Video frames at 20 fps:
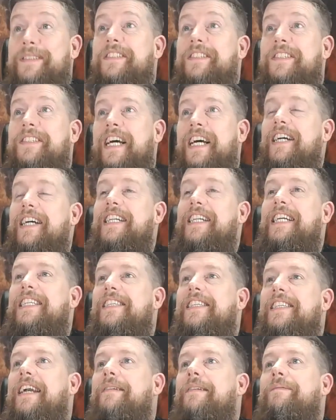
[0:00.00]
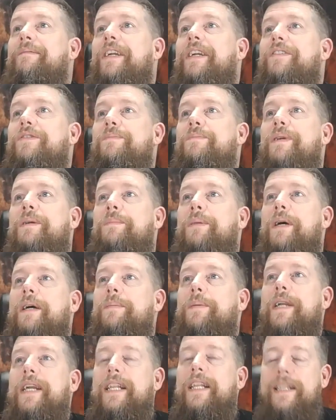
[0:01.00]
I need to get using my pipe
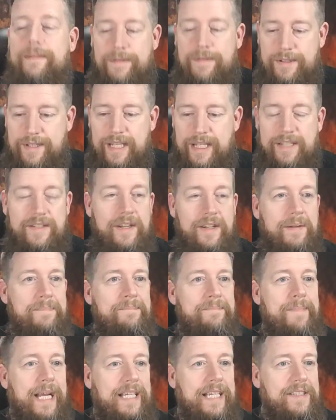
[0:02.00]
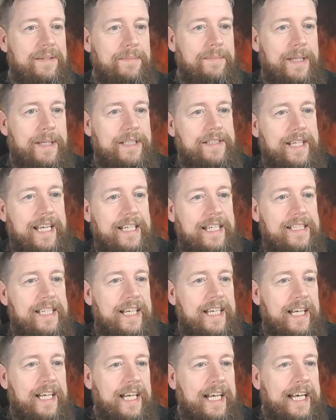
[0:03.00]
again. That's an amazing piece of kit.
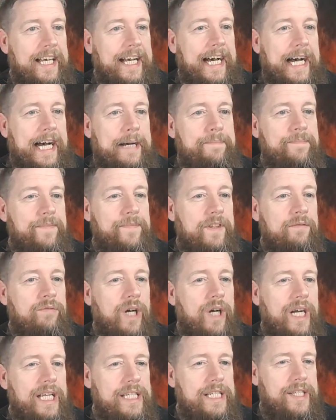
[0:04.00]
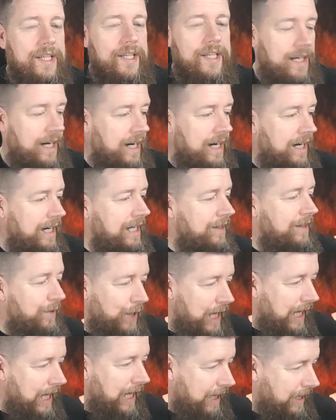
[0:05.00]
Right. I
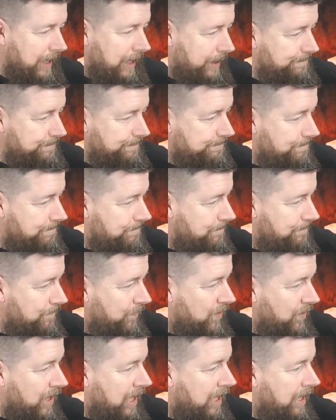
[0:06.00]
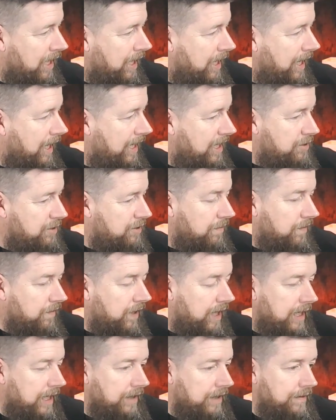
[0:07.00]
think, unless we've got
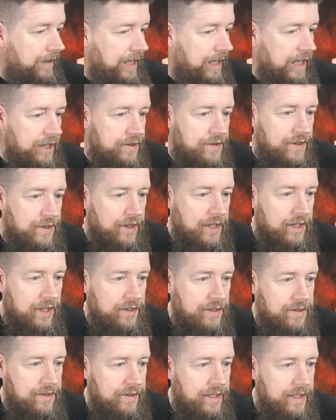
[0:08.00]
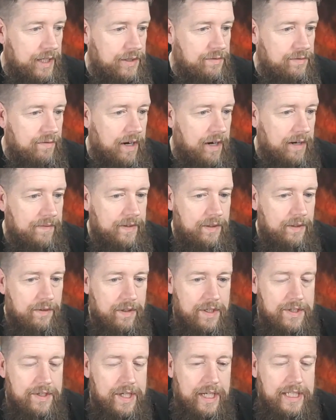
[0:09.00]
anything else that's relevant or
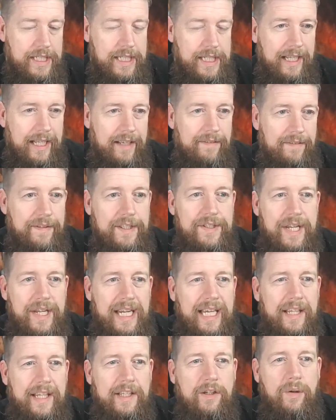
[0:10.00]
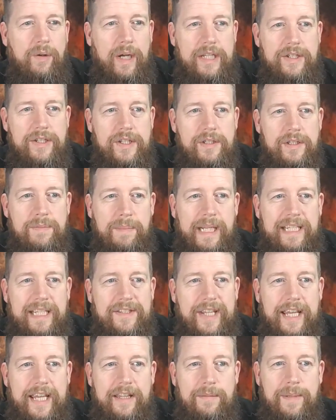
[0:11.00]
exciting, if there's any other questions, please
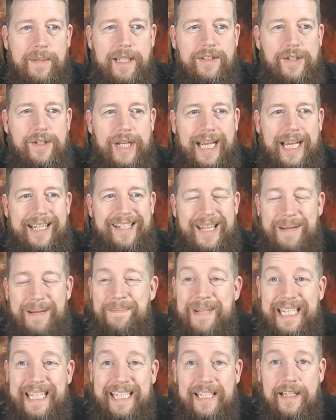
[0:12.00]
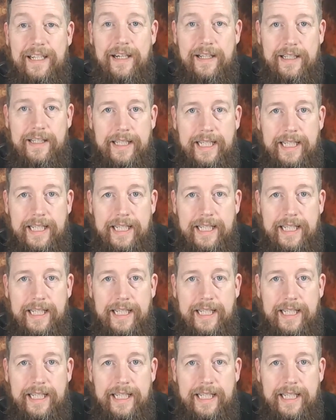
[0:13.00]
get them in chat immediately.